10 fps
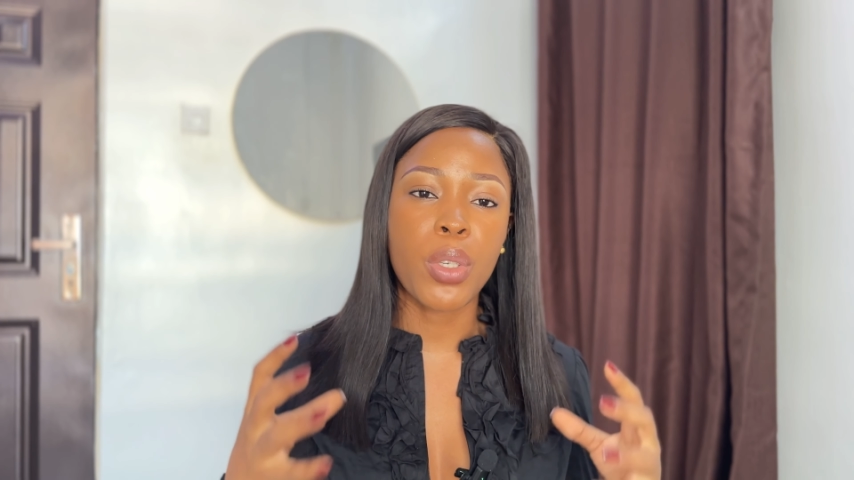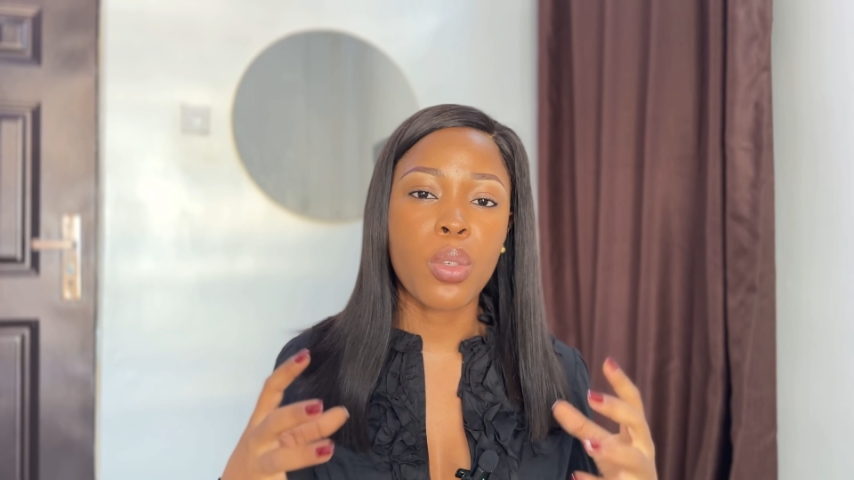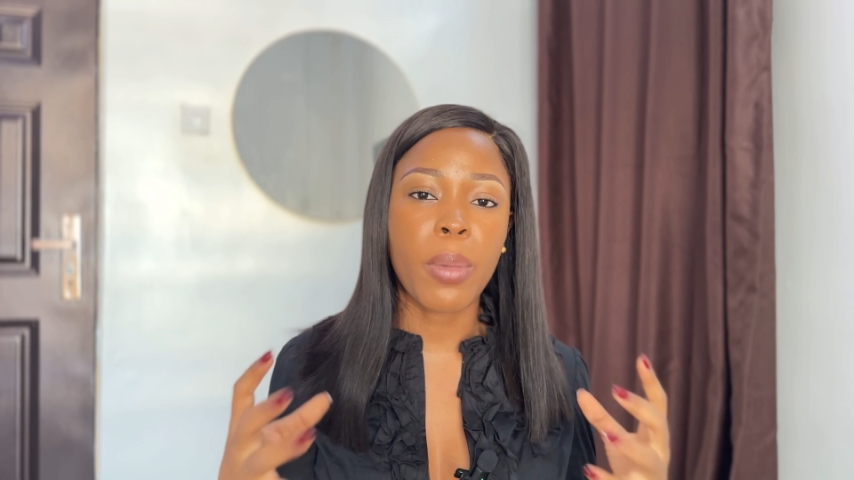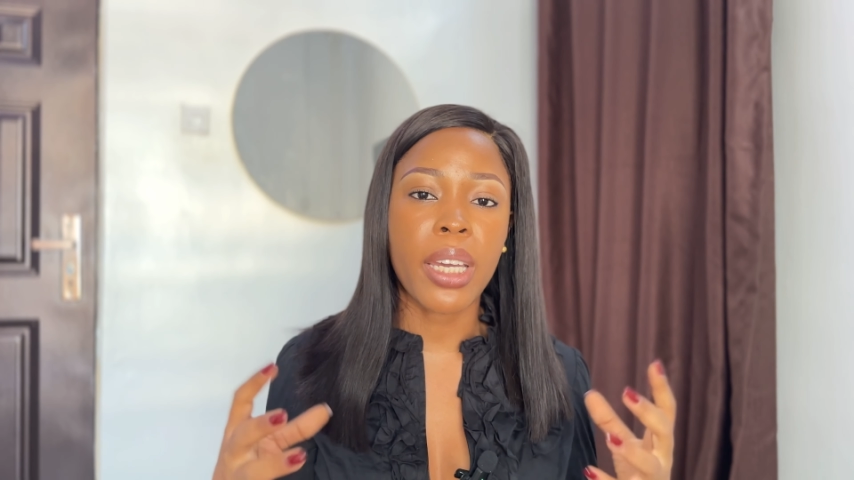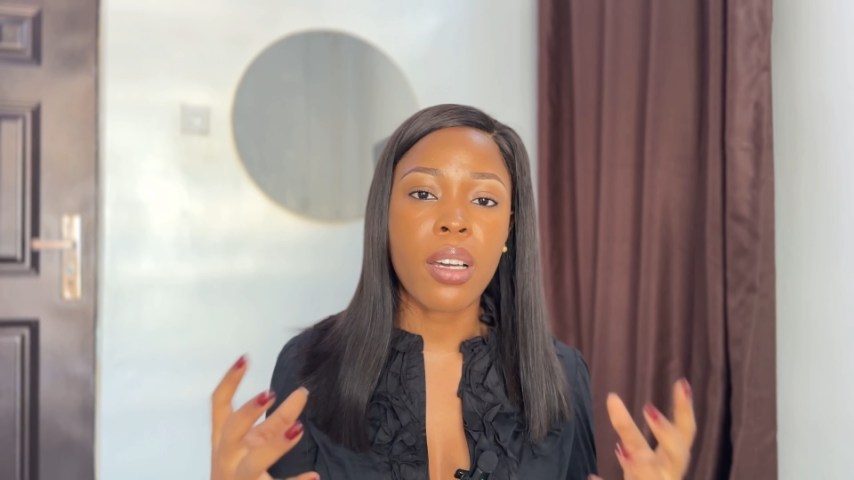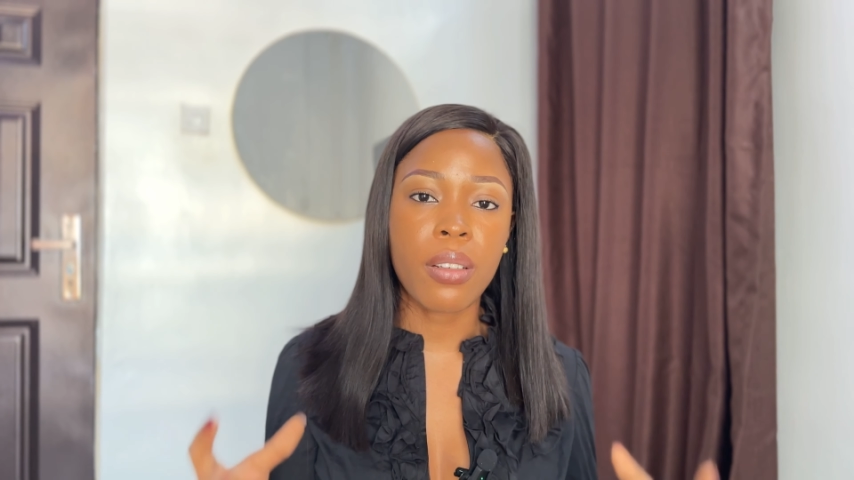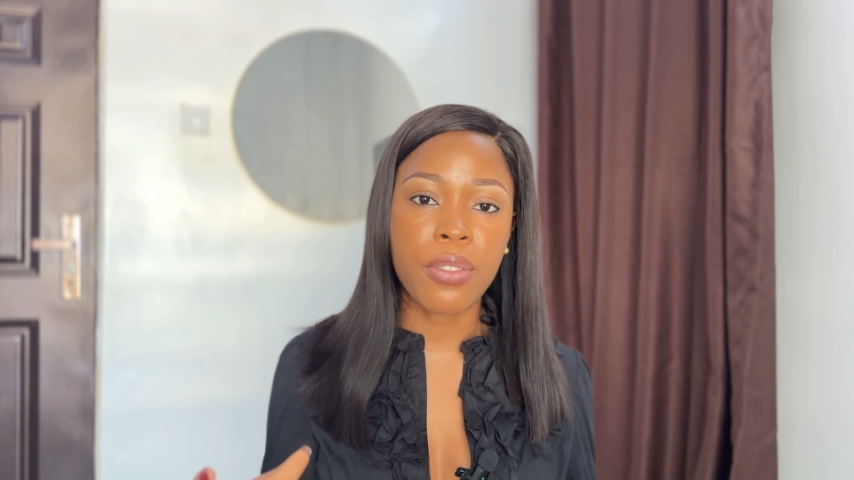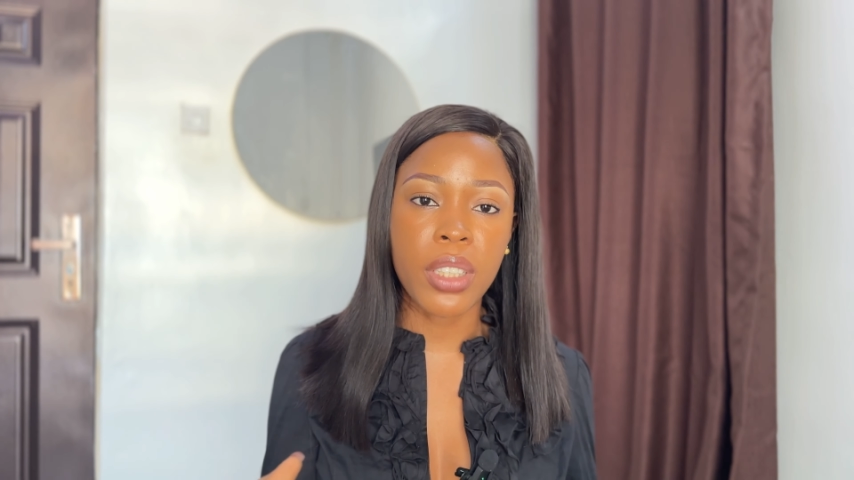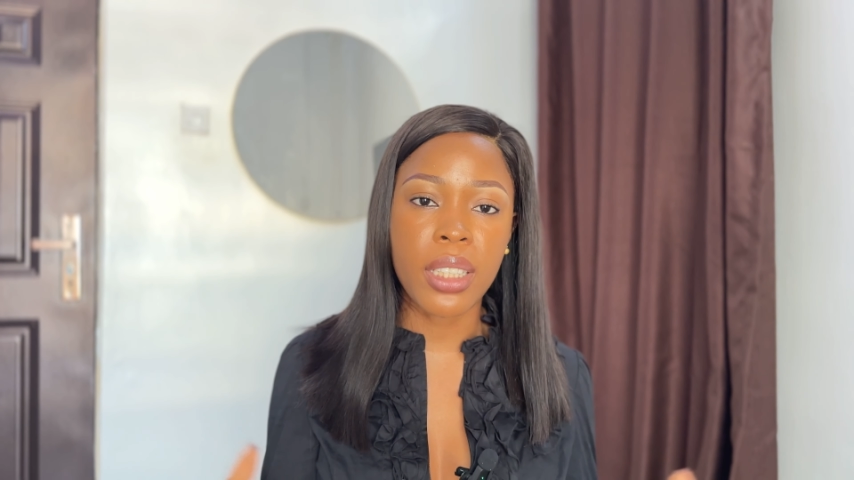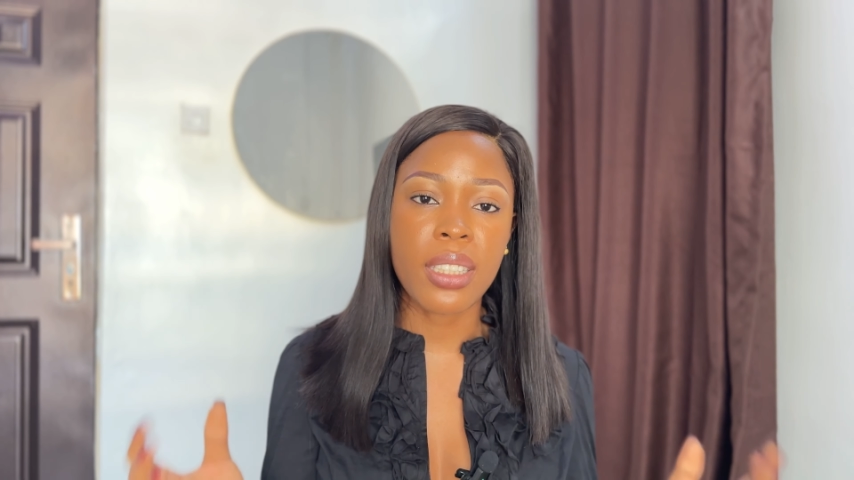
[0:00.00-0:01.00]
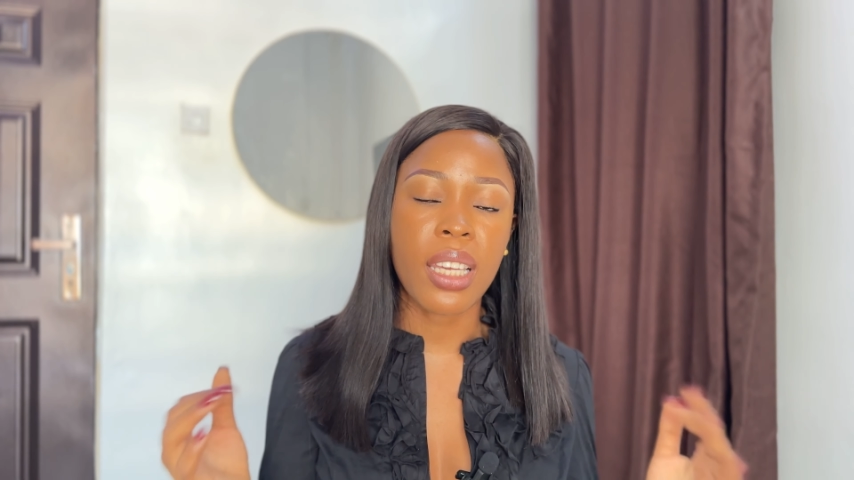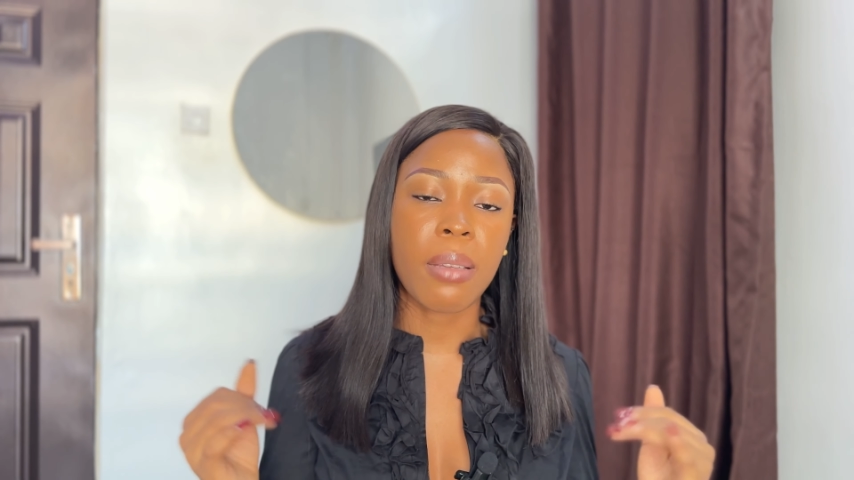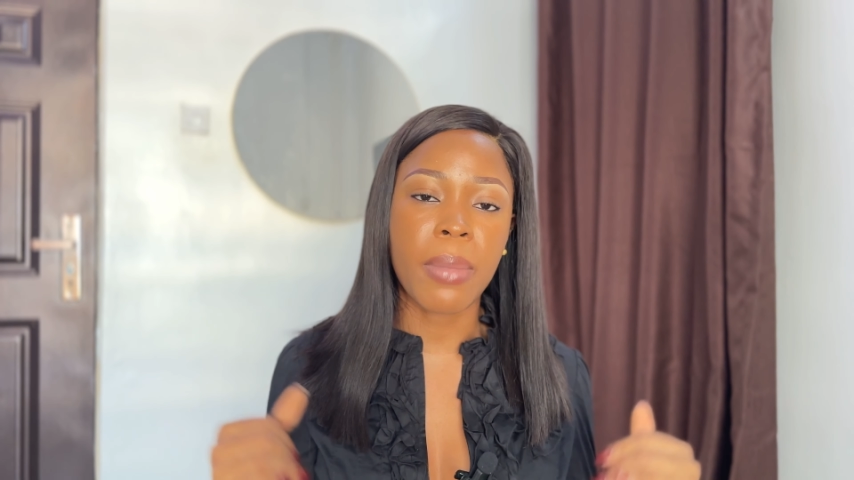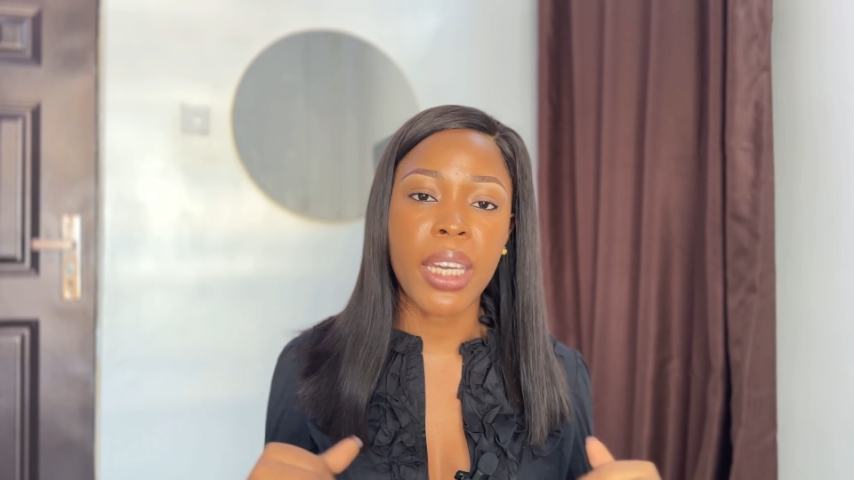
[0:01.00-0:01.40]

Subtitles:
build my confidence in